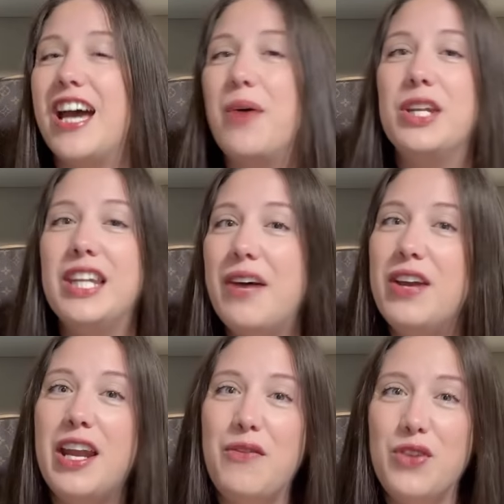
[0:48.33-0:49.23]
I would love
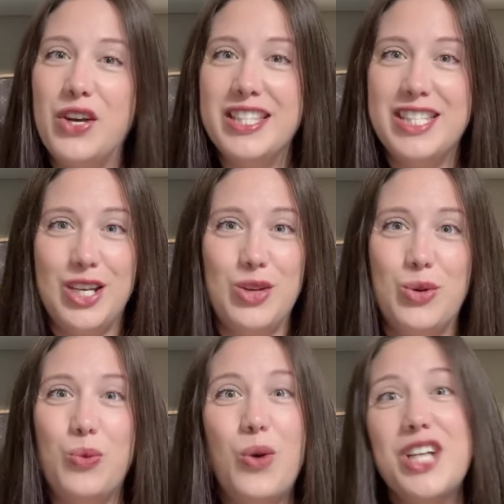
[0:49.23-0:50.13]
it if you continued
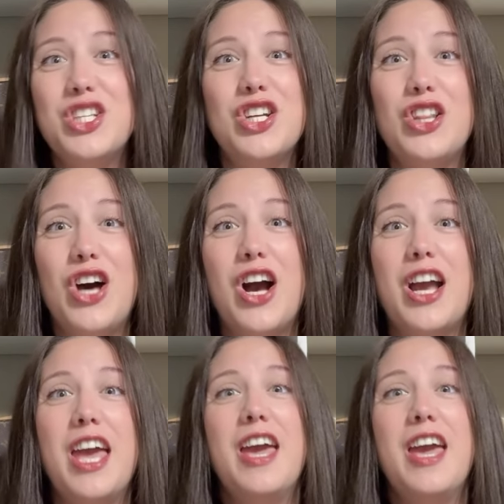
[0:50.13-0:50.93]
watching along